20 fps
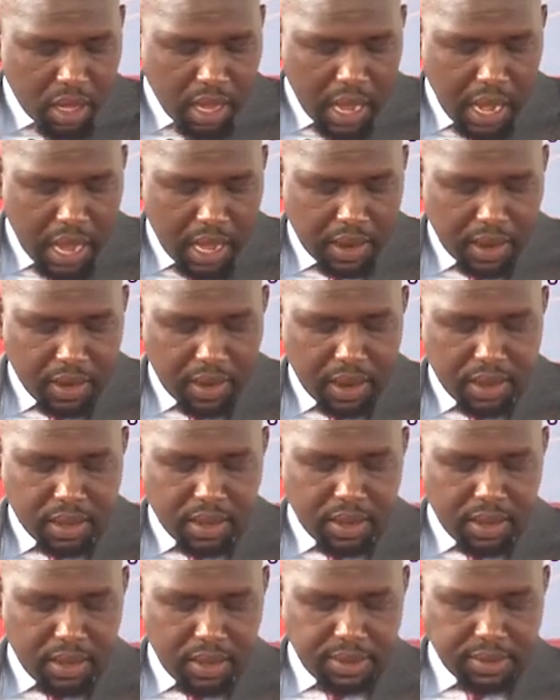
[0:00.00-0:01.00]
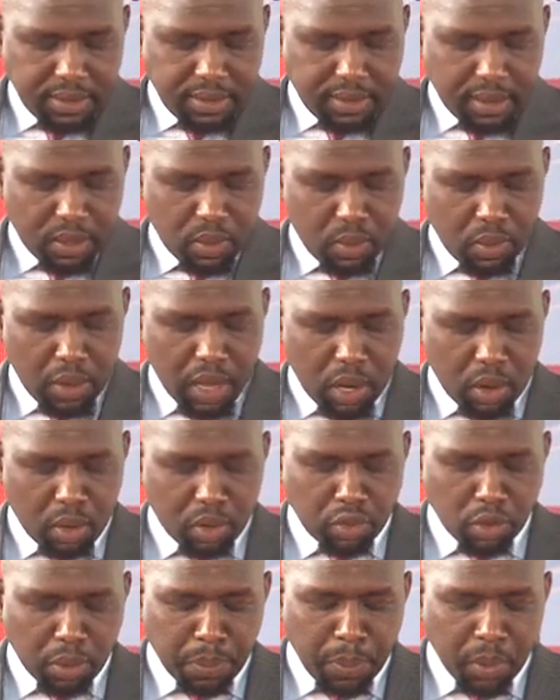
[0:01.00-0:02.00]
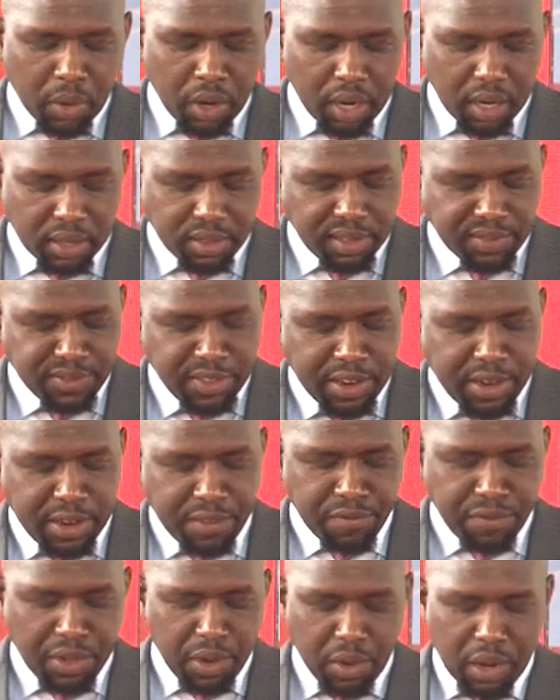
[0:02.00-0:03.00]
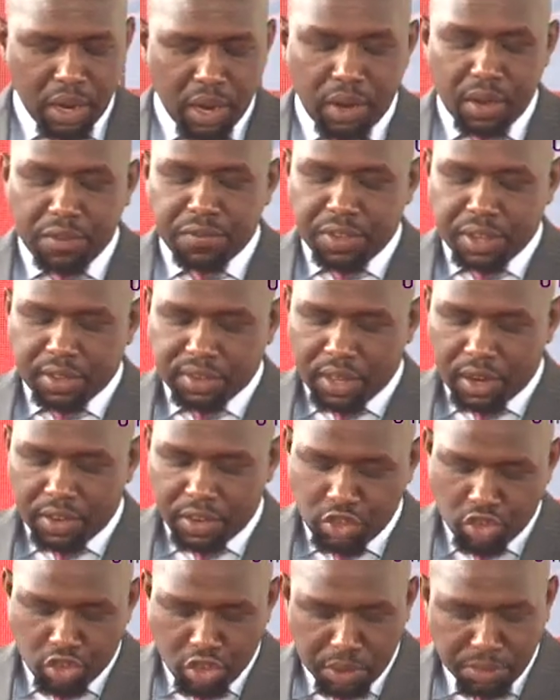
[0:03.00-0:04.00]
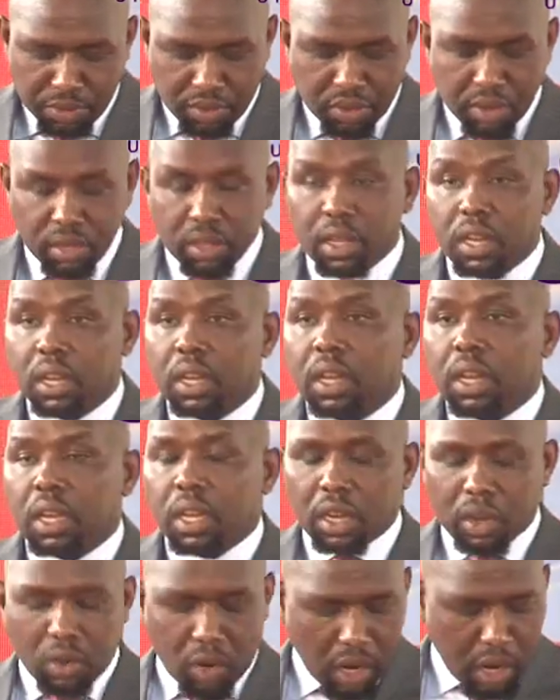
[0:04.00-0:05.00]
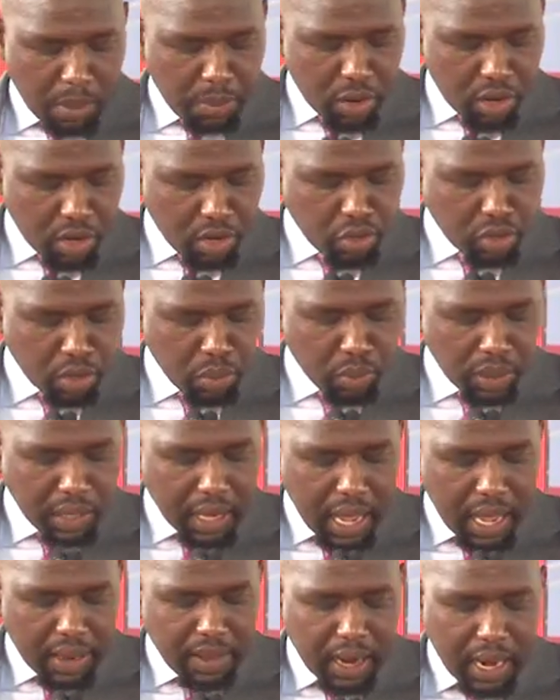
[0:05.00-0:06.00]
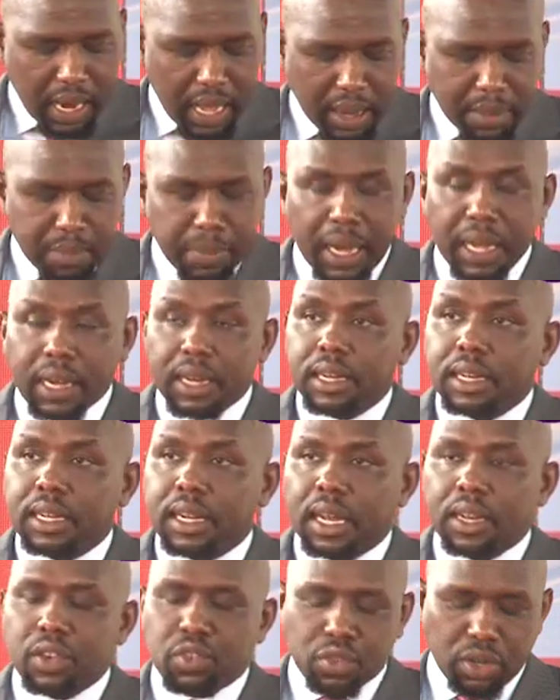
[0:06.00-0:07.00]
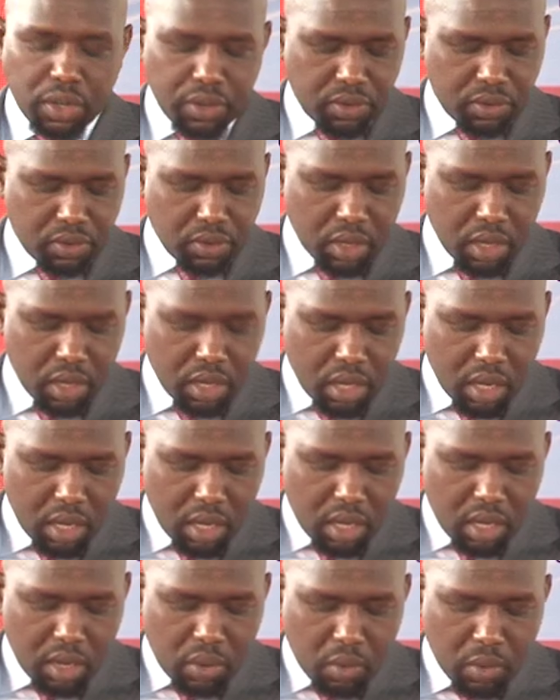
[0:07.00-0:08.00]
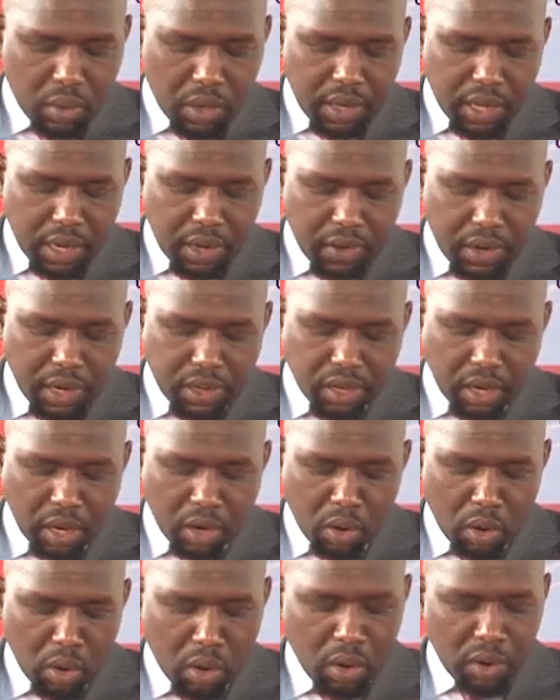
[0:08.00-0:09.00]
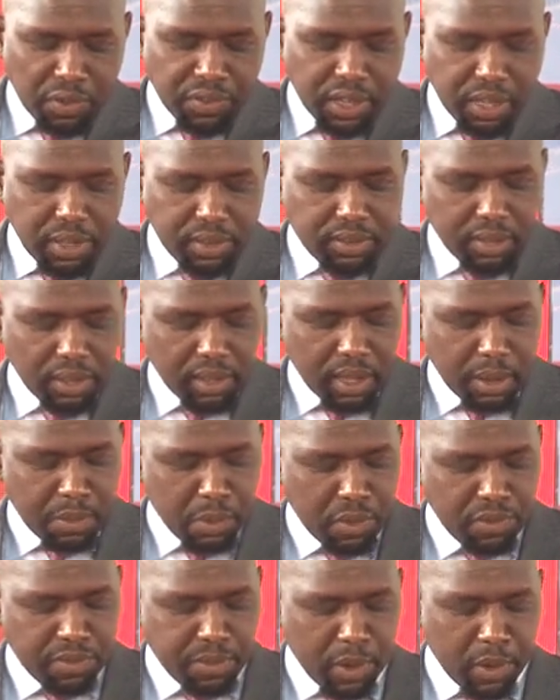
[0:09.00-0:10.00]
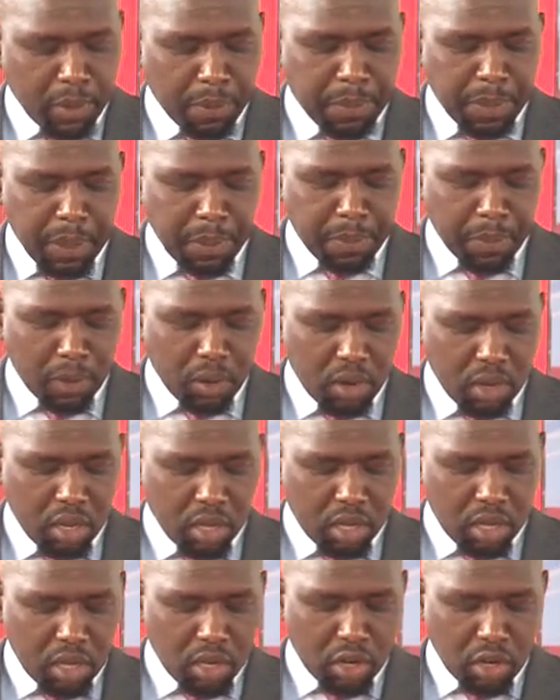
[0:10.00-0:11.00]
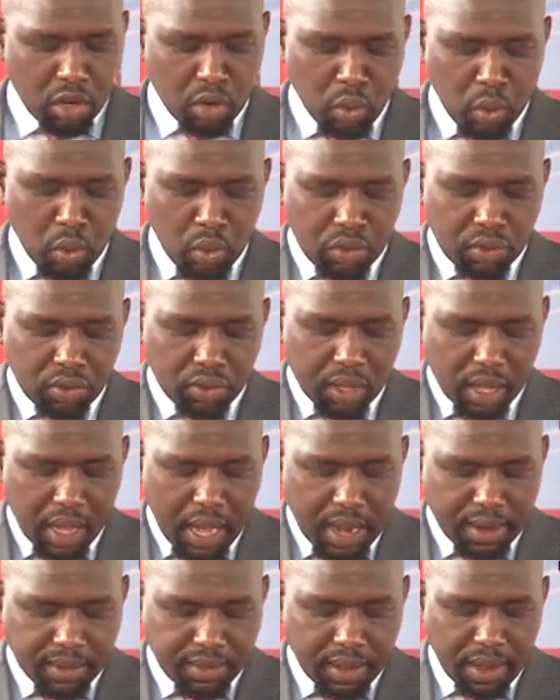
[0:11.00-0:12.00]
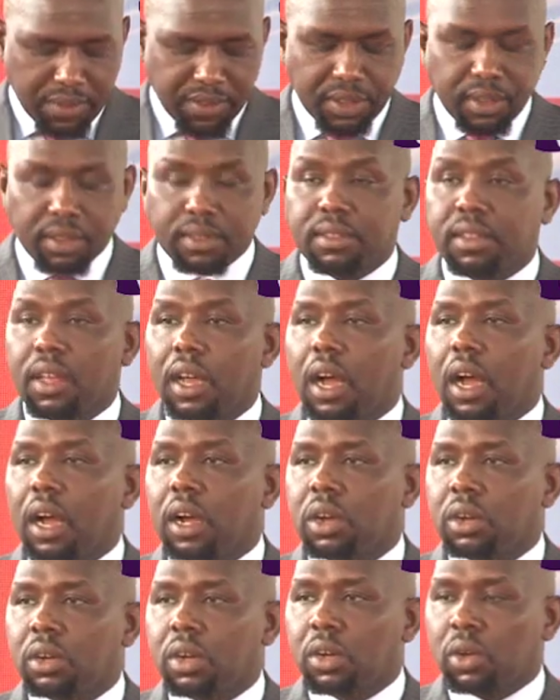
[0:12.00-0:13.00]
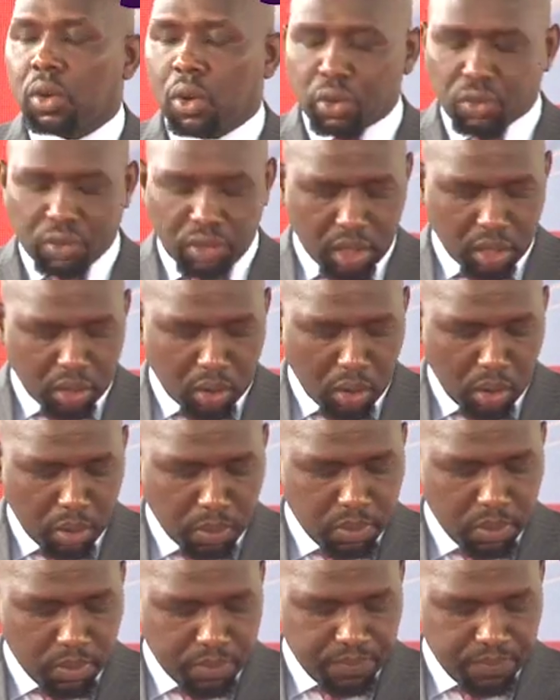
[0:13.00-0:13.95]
Other than this, we are also progressively reviewing our visa regimes in collaboration with other like-minded countries with the greater goal of easing the movement of people, goods, and services across the globe.